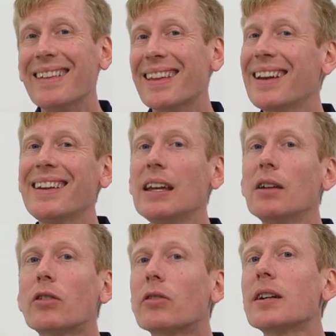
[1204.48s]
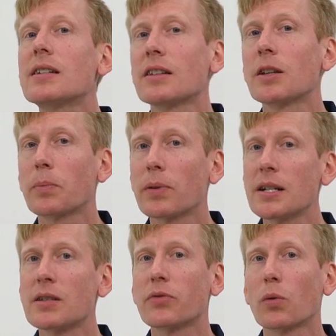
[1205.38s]
then an increase in the
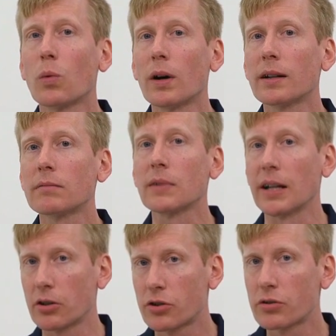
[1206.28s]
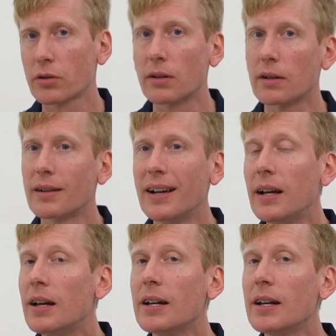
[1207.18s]
price for one, like sugar,